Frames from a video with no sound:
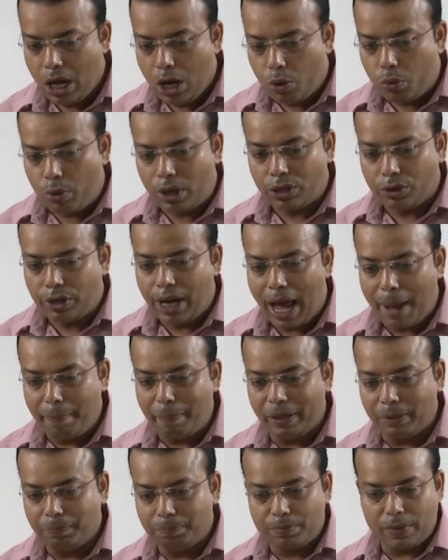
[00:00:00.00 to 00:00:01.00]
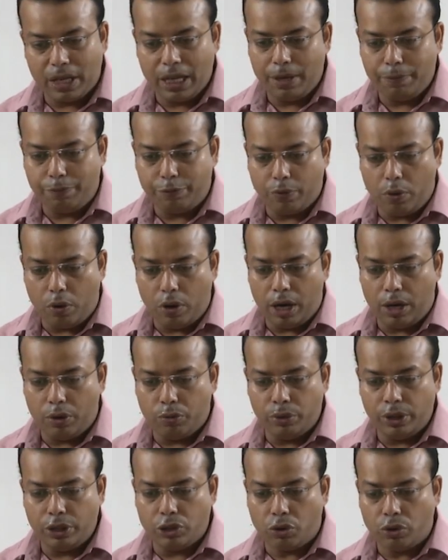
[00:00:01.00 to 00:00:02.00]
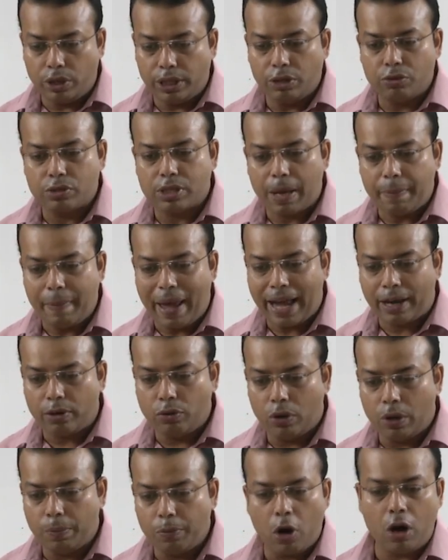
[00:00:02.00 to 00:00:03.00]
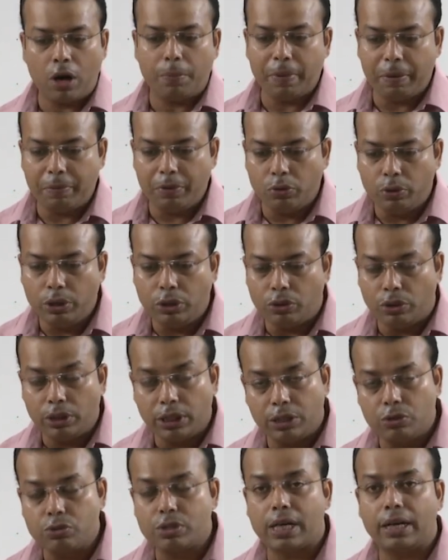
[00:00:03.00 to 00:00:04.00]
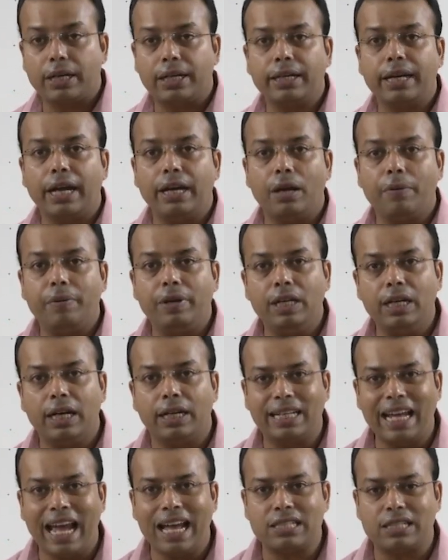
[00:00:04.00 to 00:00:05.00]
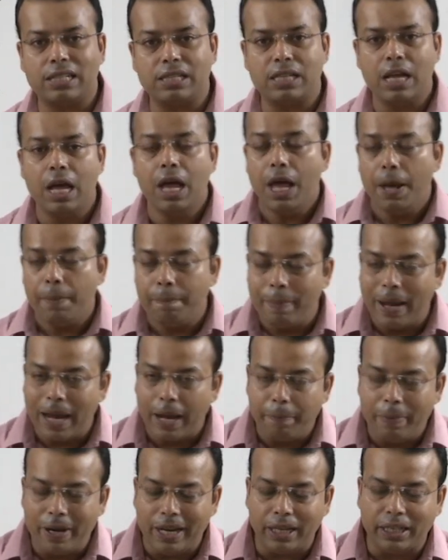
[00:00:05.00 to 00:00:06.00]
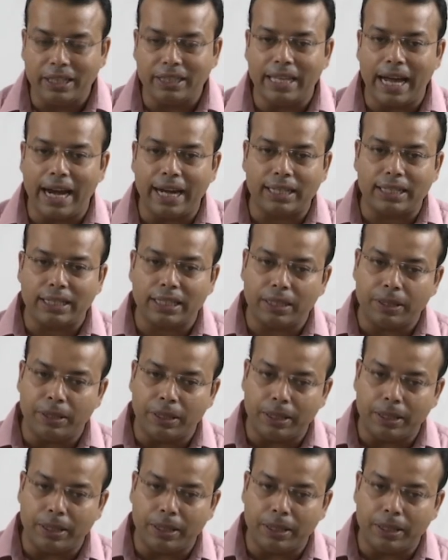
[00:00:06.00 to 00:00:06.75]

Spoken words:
what will happen if we do not use the vacuum or maybe we do not use certain kind of inert gases, maybe that